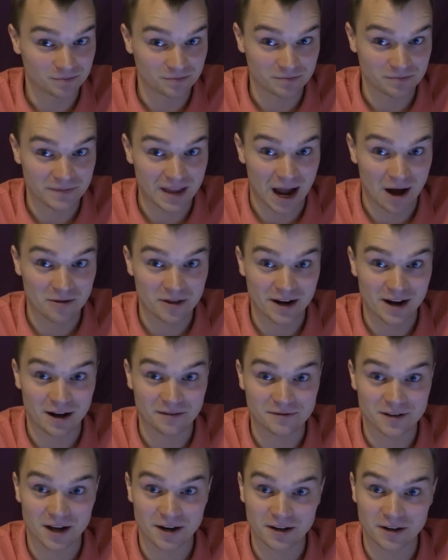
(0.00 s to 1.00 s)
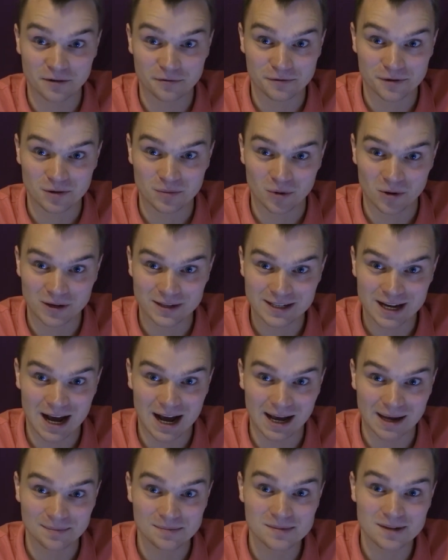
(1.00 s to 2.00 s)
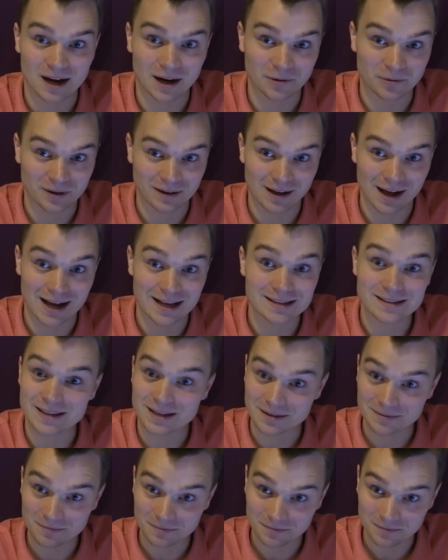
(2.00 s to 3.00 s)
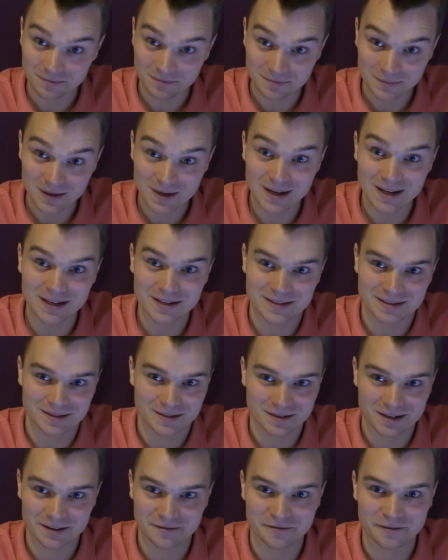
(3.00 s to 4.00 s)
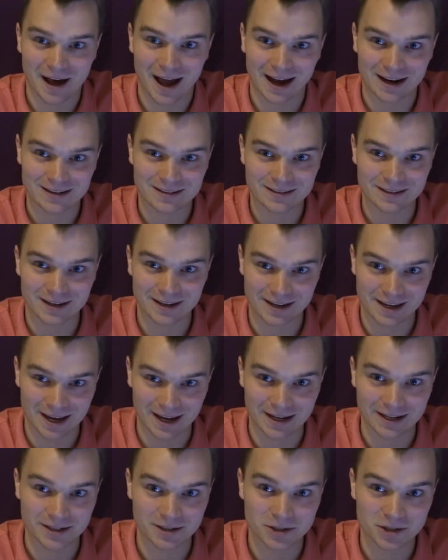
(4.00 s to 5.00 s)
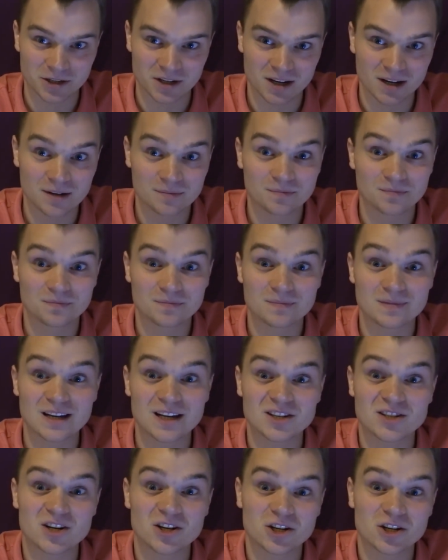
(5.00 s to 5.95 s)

Now that I've done it a few more times, I realize that it is, in fact, a cage. It's a